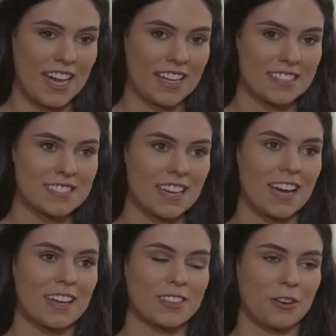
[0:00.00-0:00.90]
and
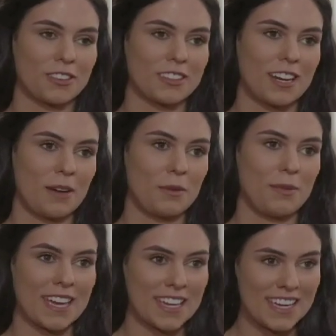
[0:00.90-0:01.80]
I thought that I would
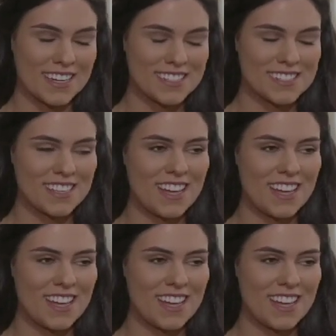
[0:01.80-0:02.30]
bake cakes.